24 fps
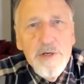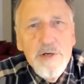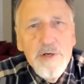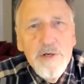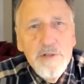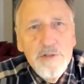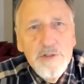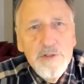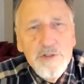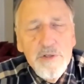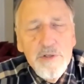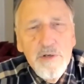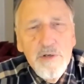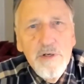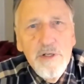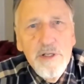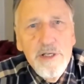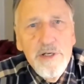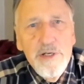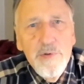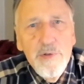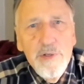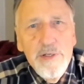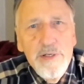years
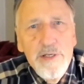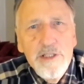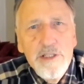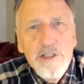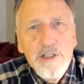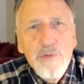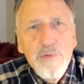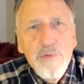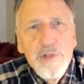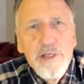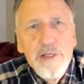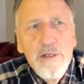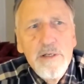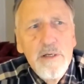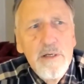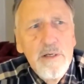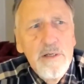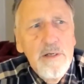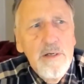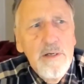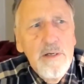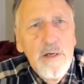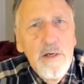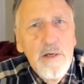earlier in history.
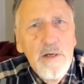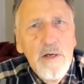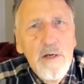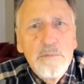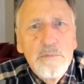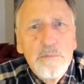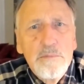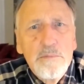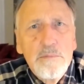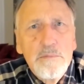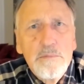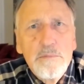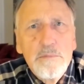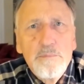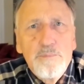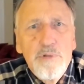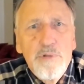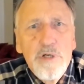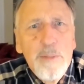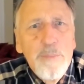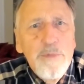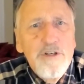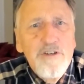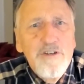
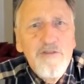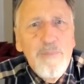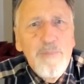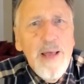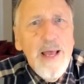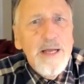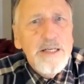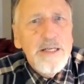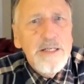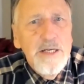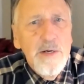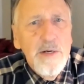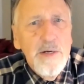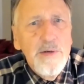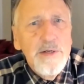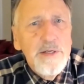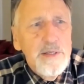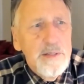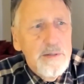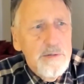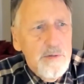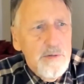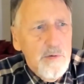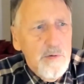Primitive
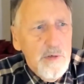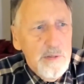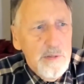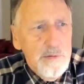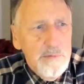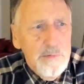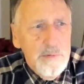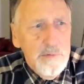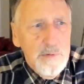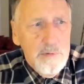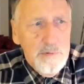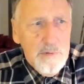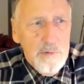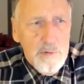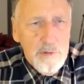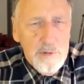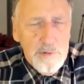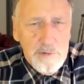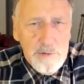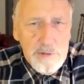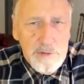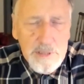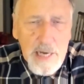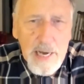bacteria or
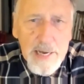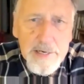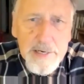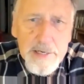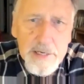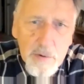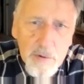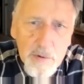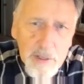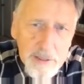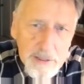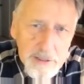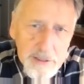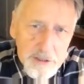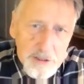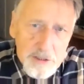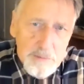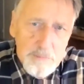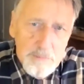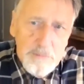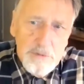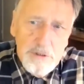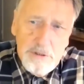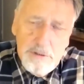tiny
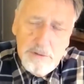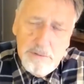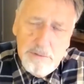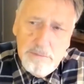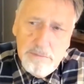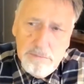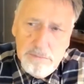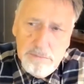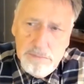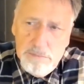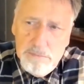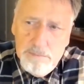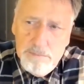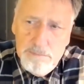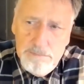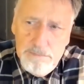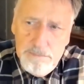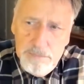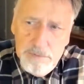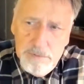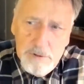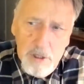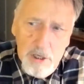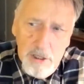organisms
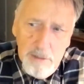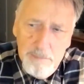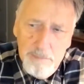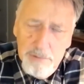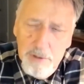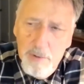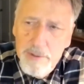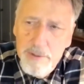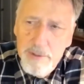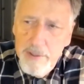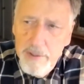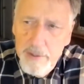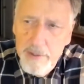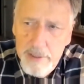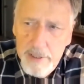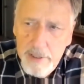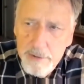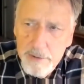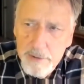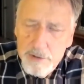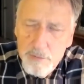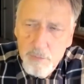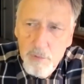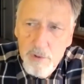called
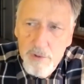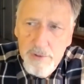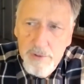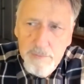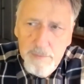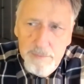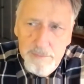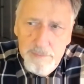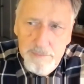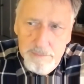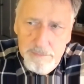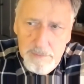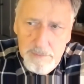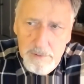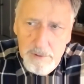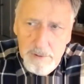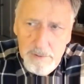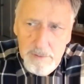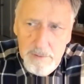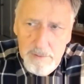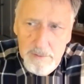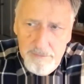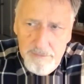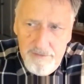prokaryotes were the
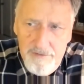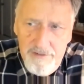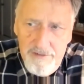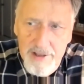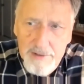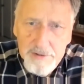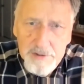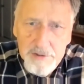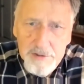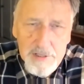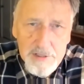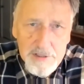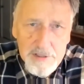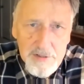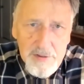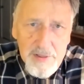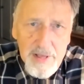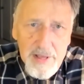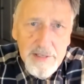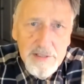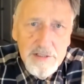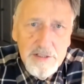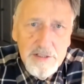fanciest